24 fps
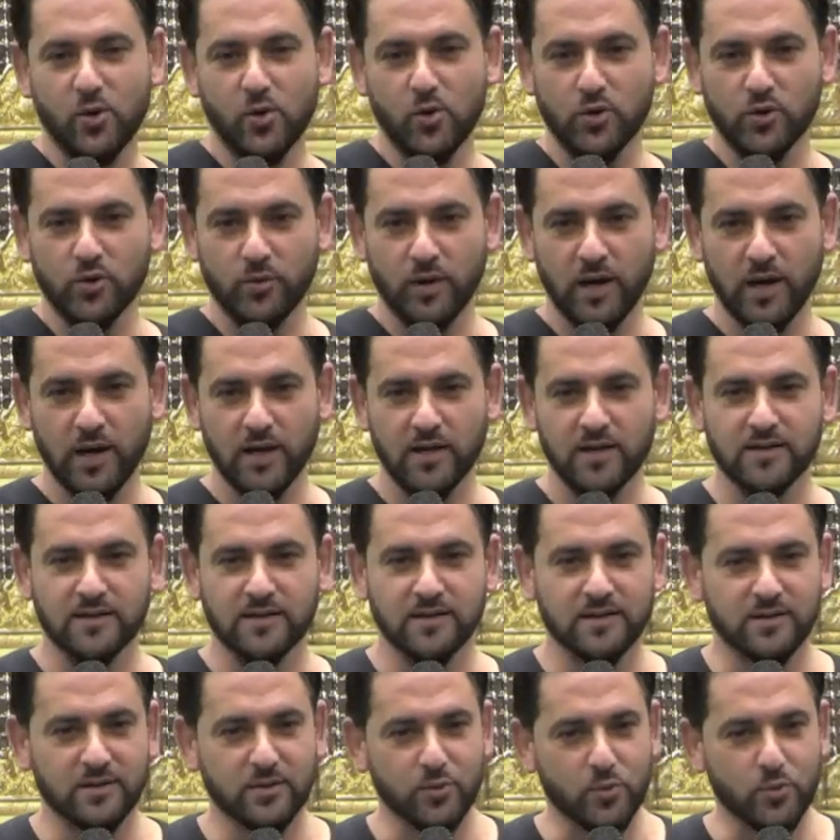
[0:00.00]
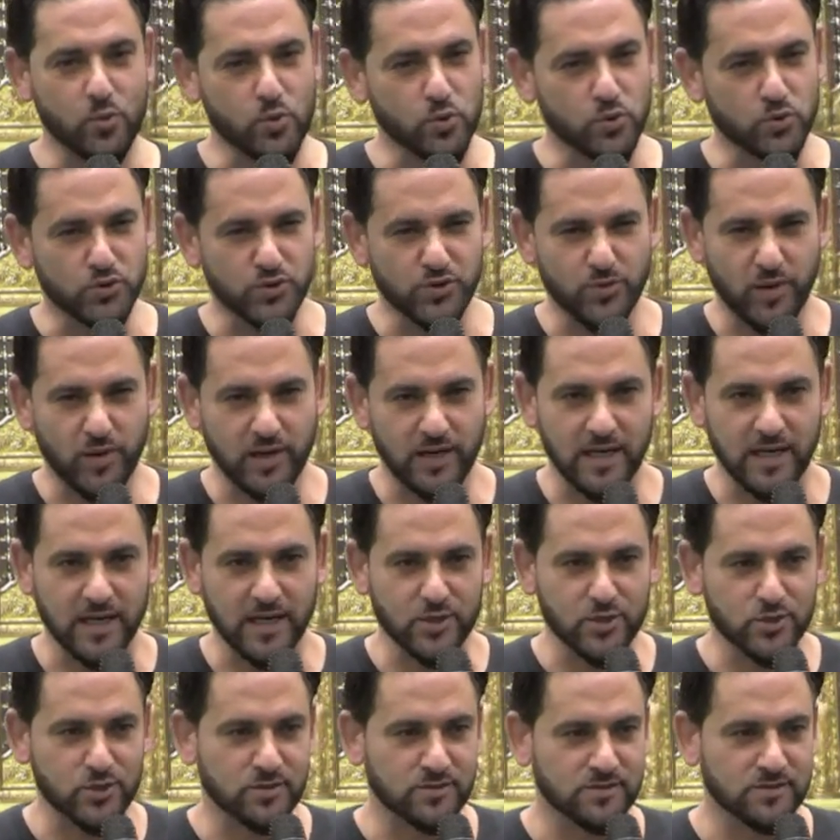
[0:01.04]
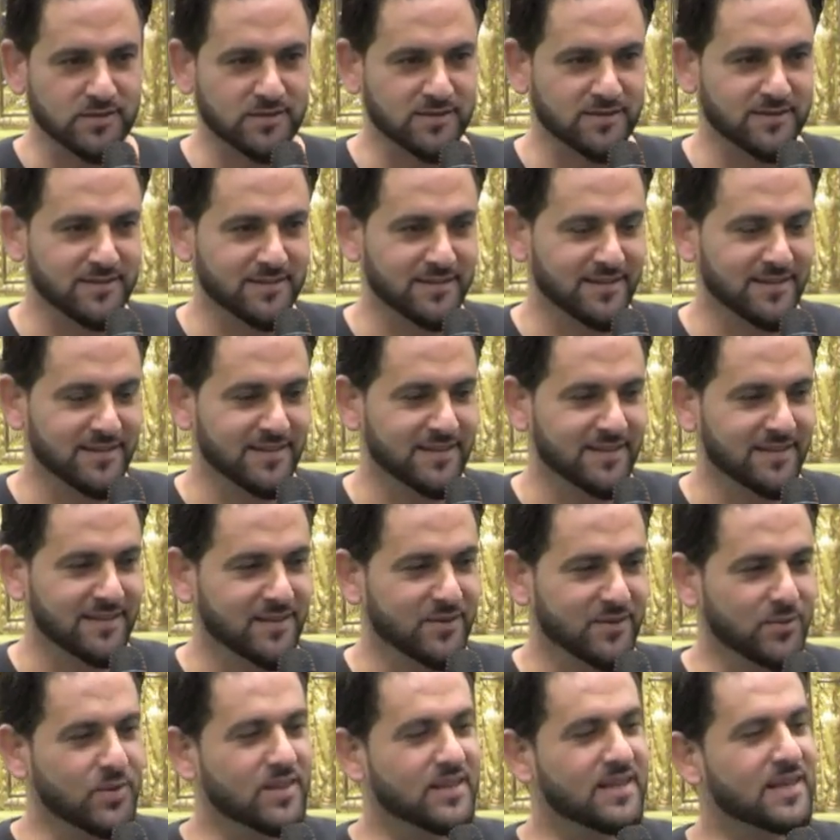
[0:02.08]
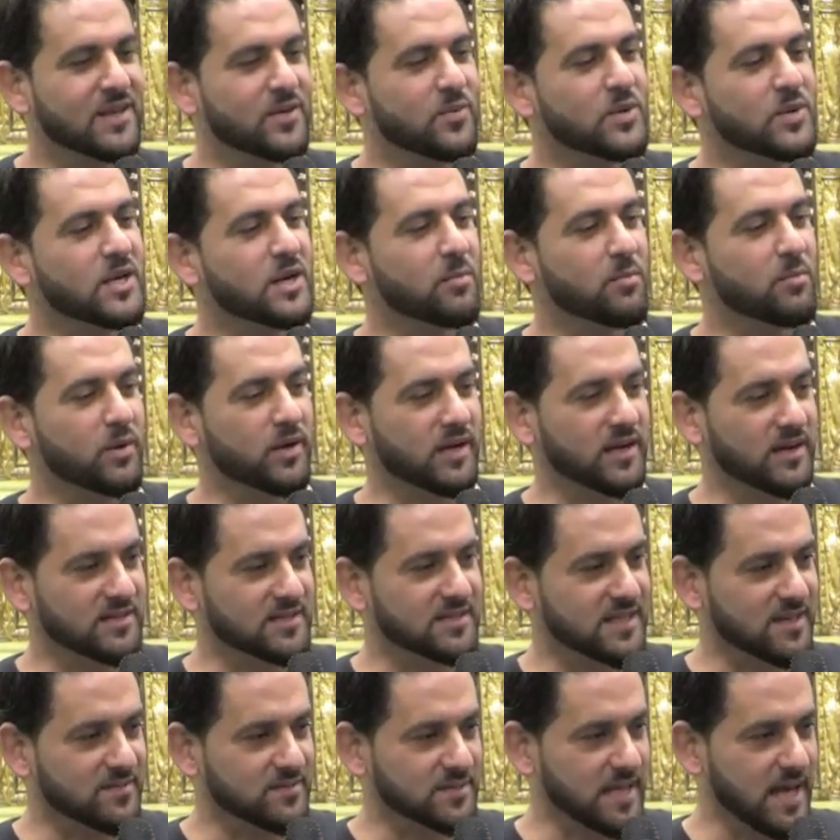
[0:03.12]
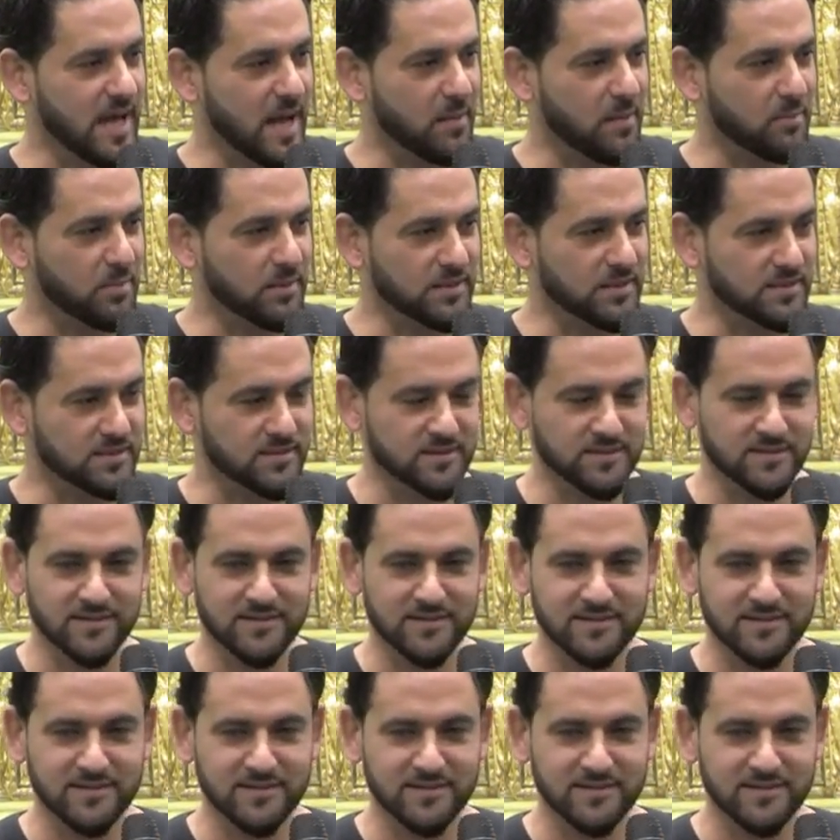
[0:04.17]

own rules and regulations. We think we can bring ourselves to happiness.